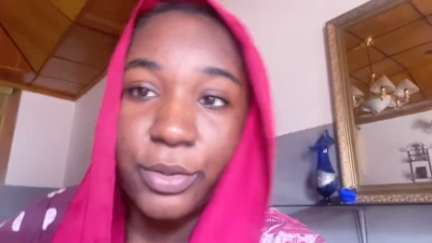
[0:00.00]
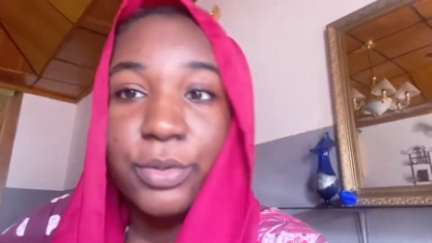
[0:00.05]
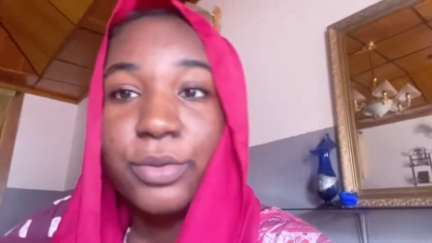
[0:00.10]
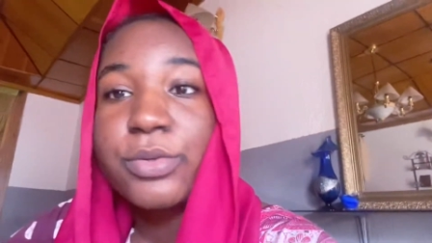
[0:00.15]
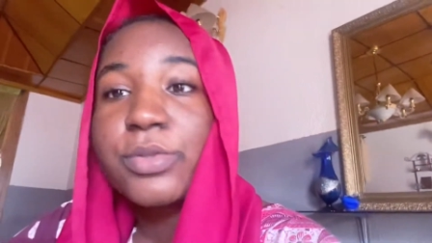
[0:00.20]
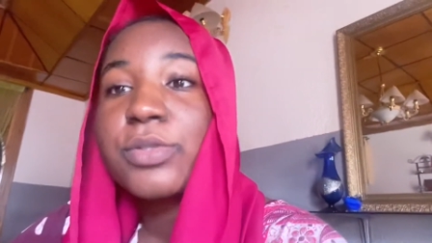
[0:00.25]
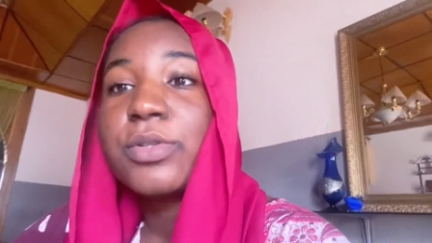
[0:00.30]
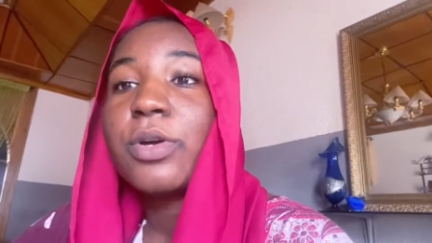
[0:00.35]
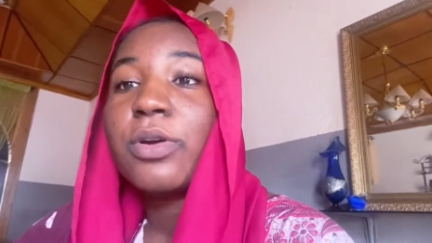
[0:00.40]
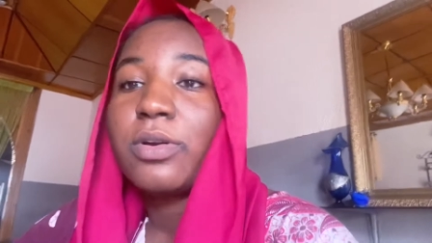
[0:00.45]

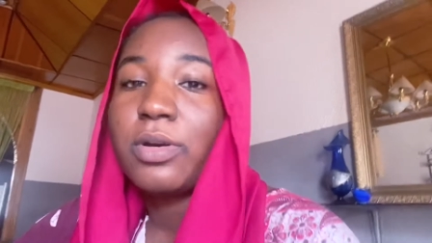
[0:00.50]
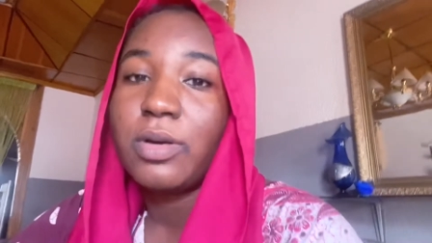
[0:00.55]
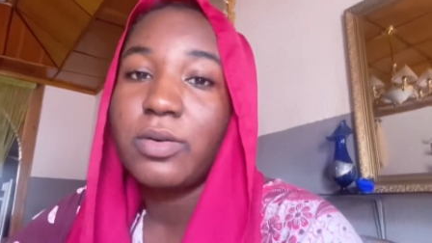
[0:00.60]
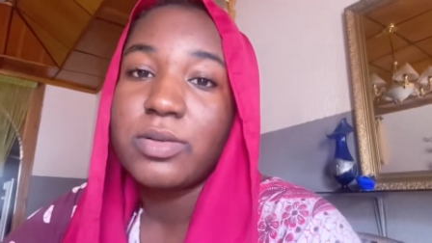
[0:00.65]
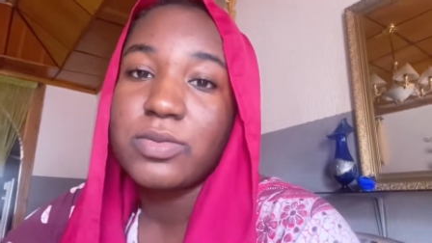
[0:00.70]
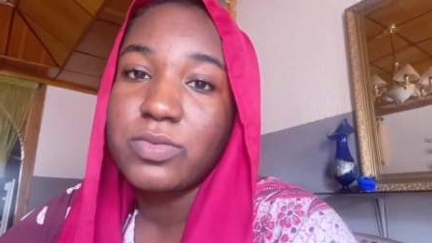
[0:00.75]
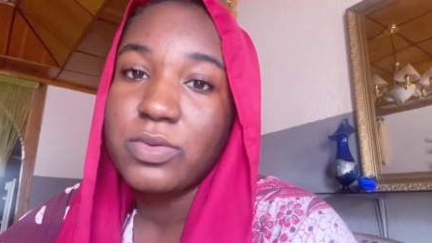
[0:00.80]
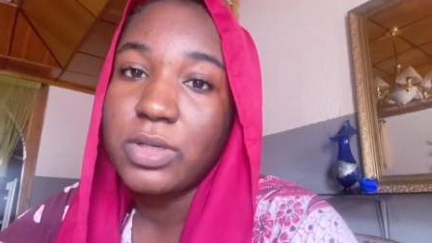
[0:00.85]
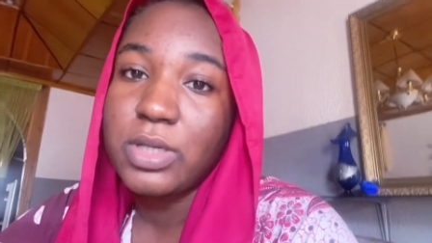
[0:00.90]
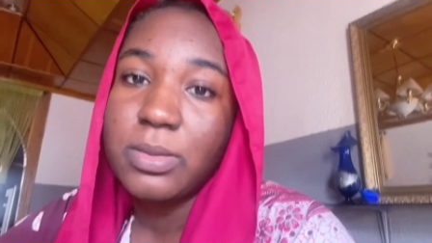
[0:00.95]
sorry i
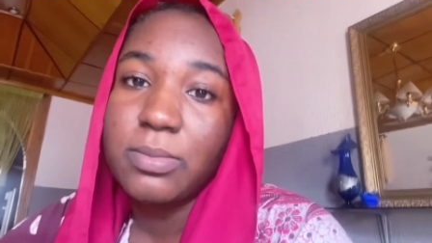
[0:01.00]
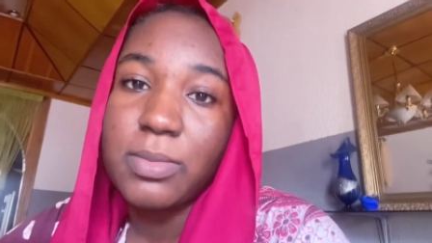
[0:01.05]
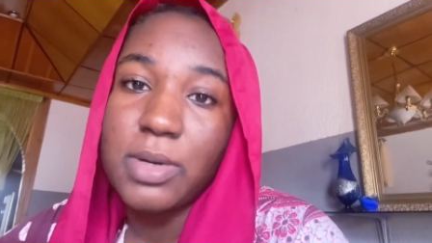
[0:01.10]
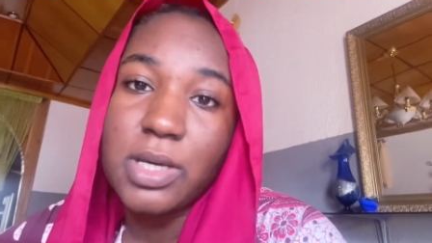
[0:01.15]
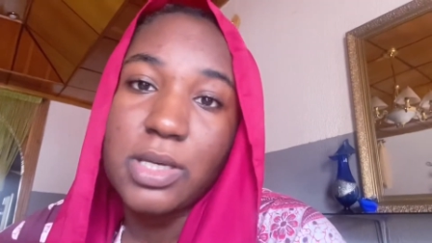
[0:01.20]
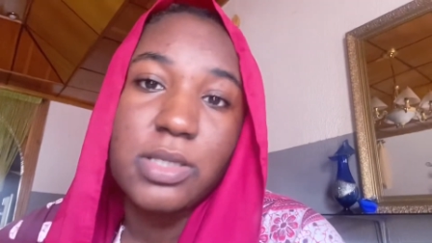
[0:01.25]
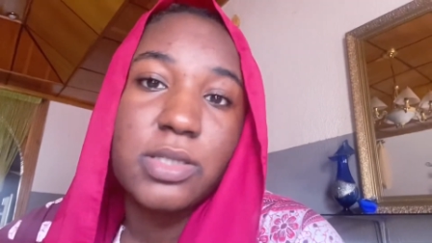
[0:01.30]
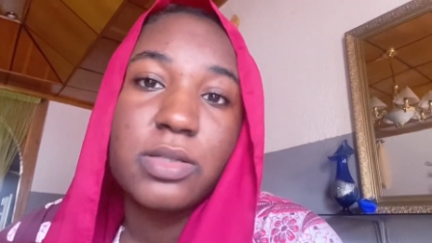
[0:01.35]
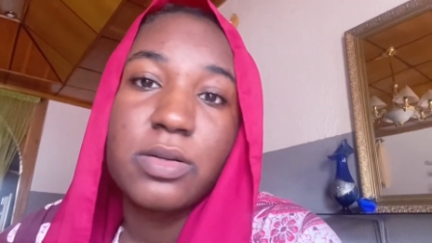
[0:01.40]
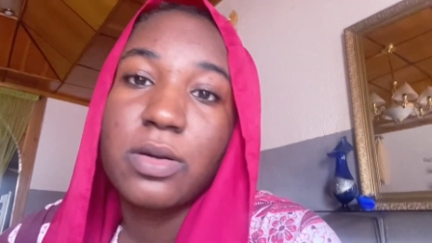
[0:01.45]
was reading my
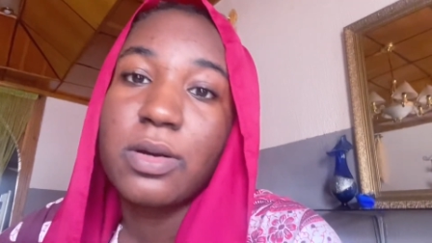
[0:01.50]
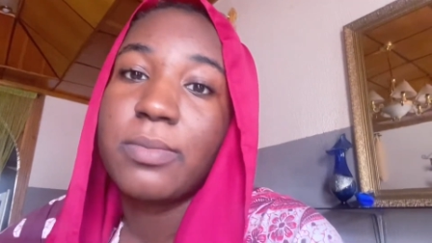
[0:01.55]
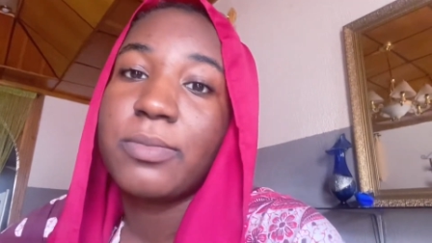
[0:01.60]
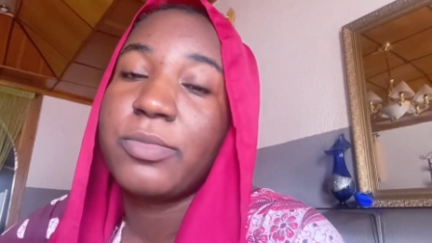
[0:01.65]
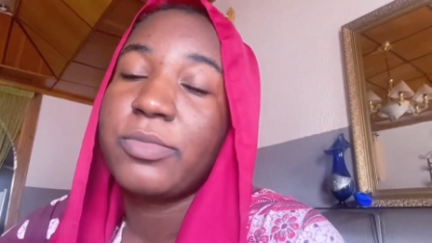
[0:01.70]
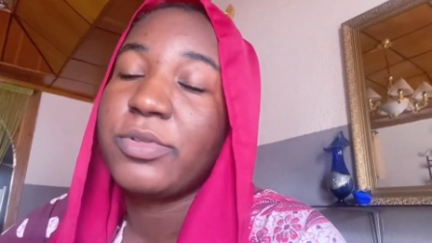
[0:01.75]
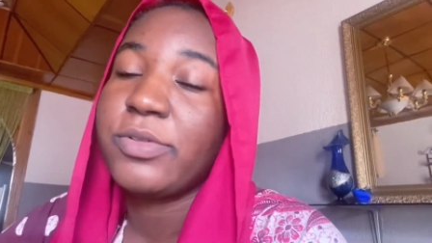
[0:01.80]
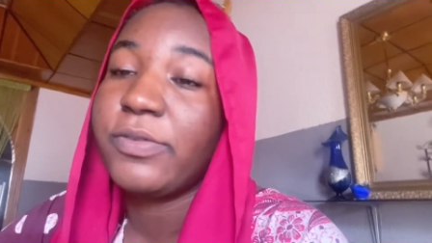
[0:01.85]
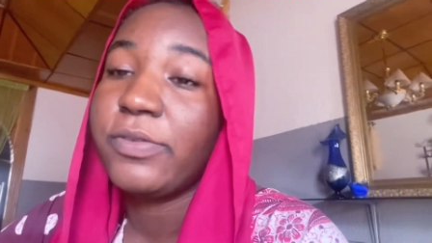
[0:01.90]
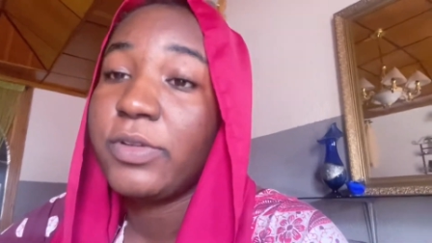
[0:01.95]
instagram
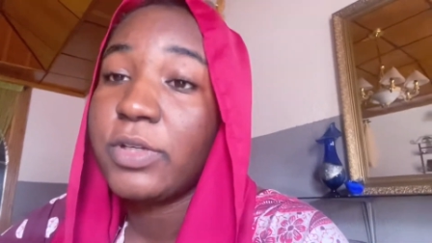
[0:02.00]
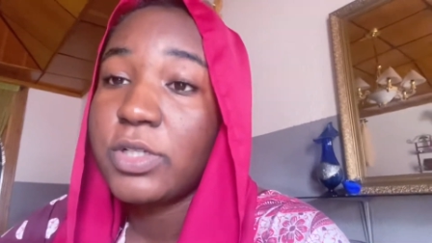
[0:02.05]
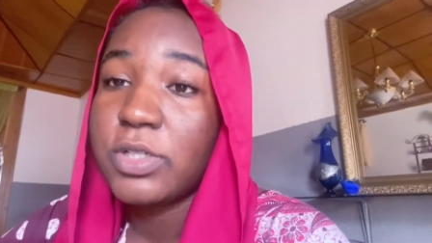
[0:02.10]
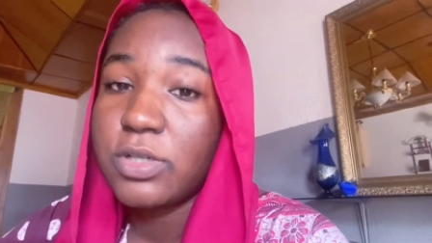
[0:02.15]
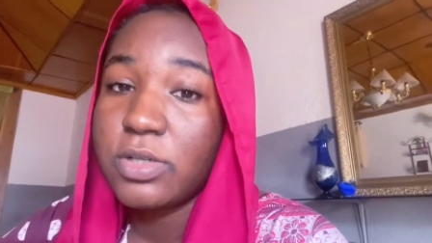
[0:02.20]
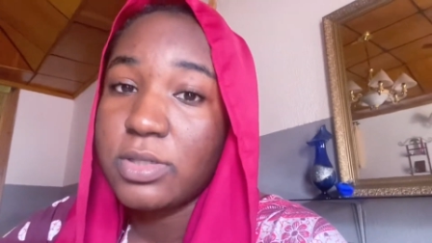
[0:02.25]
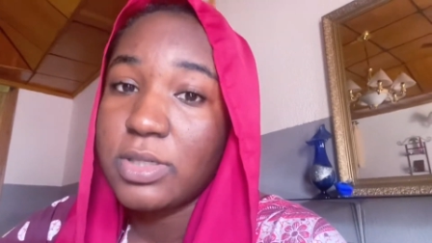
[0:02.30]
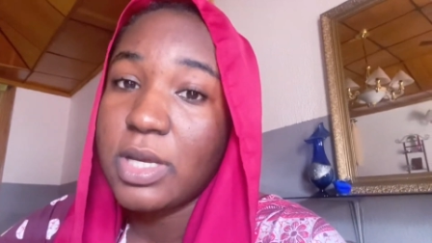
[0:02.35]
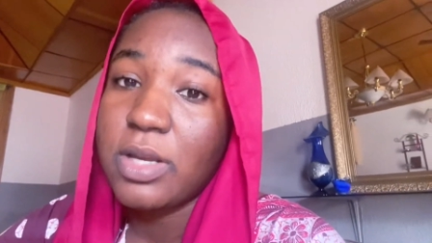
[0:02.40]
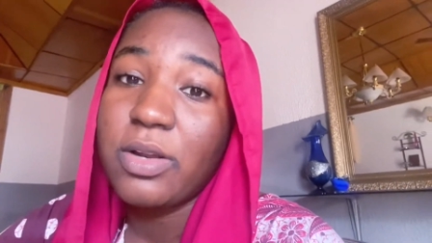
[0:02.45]

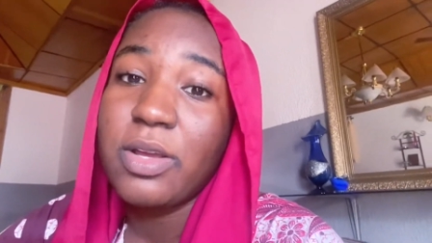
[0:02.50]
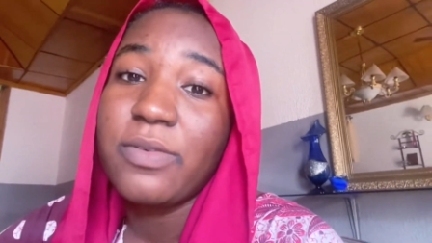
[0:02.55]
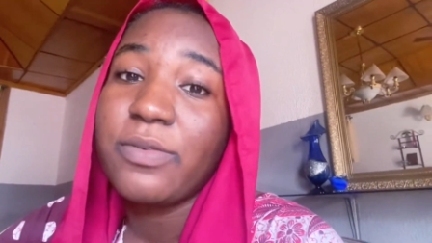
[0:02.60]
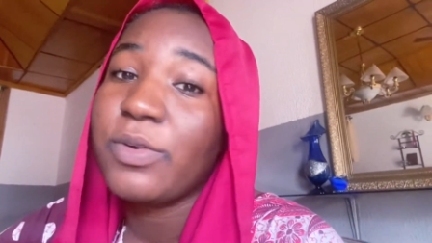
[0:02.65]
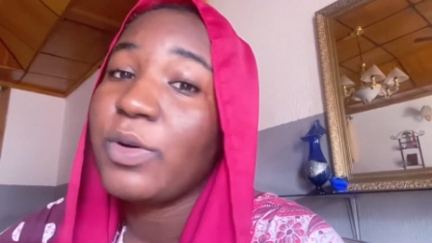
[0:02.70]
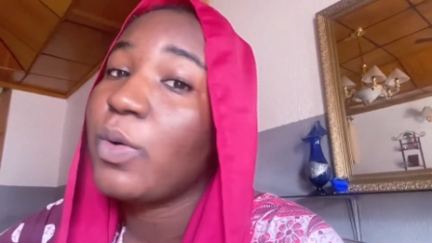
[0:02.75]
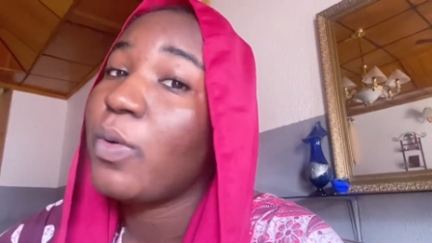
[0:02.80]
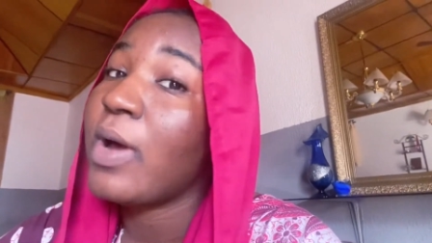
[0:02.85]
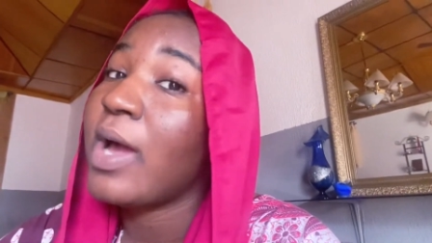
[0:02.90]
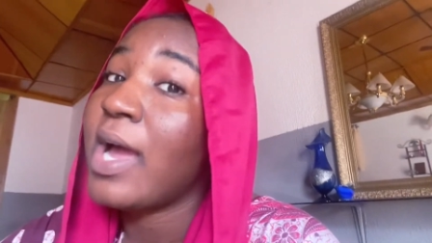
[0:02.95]
notifications i don't even
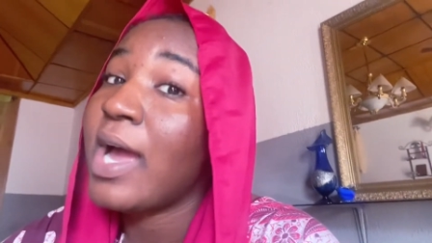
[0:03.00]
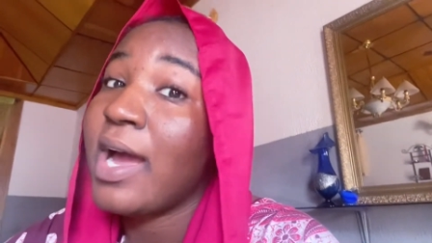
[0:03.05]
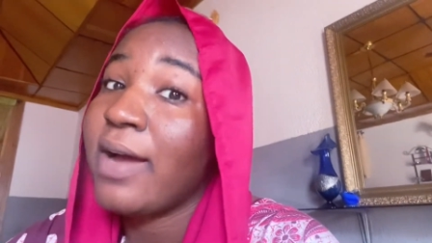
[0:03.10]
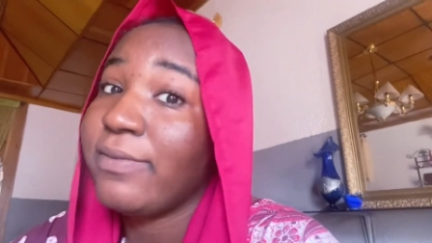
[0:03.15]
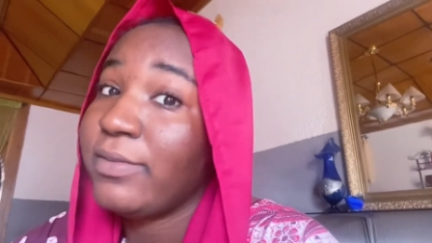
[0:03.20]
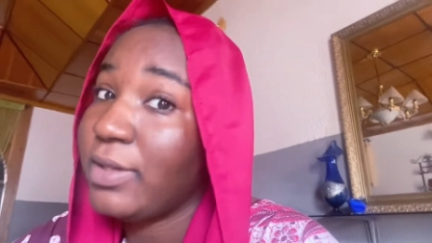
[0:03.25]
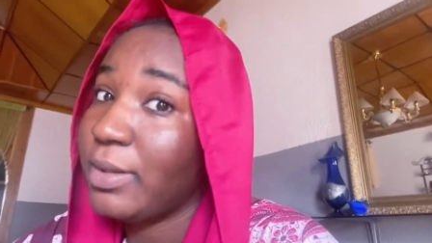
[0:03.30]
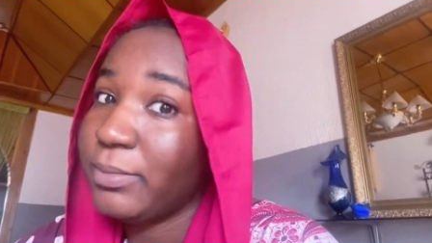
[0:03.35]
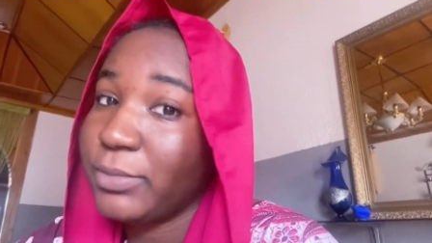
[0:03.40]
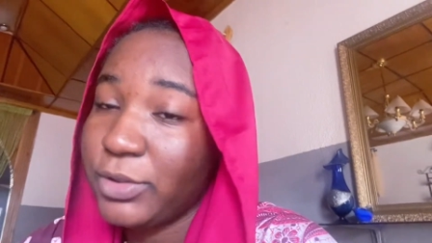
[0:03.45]
know why i
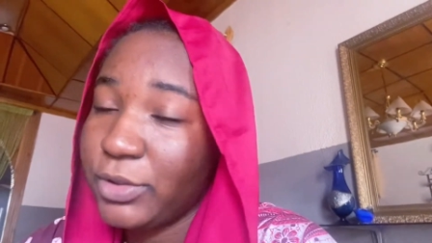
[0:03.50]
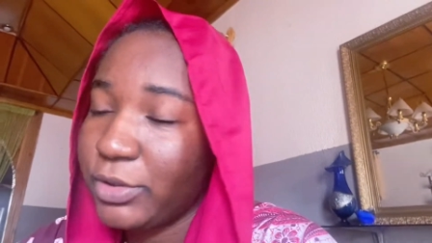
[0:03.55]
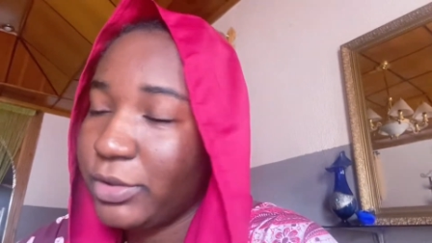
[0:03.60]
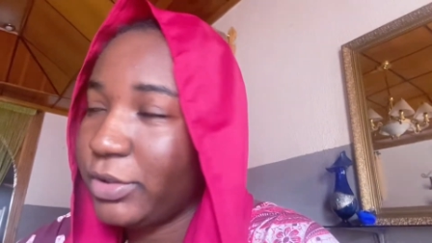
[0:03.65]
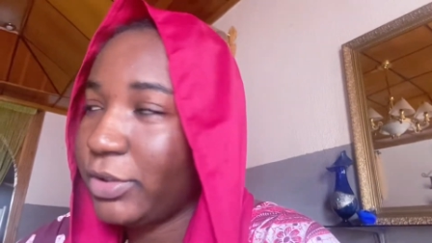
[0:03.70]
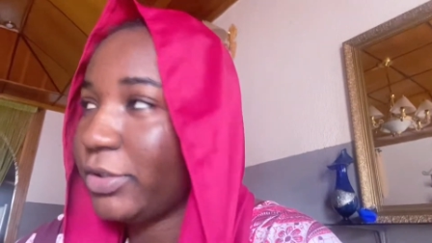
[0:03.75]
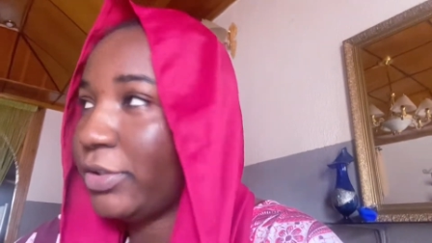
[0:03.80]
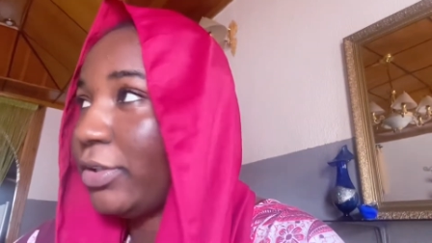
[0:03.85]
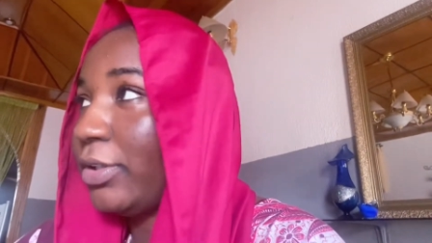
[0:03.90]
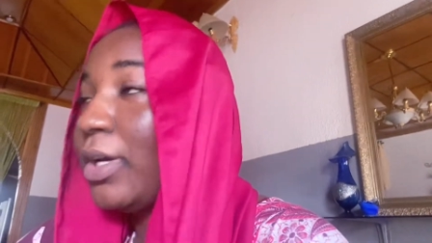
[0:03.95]
have them turned
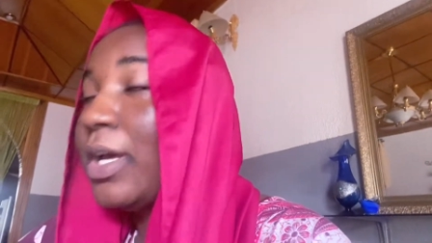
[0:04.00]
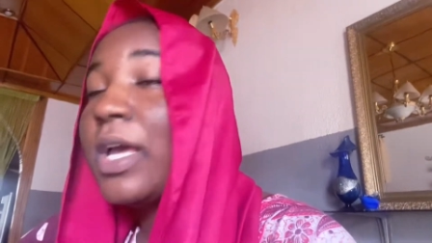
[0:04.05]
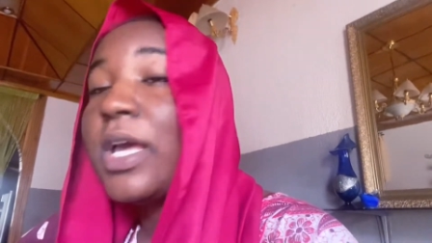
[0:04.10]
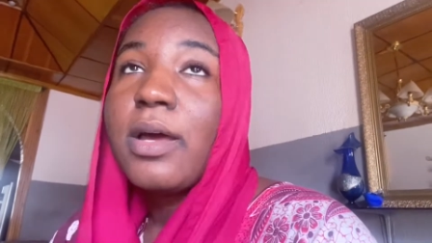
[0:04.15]
on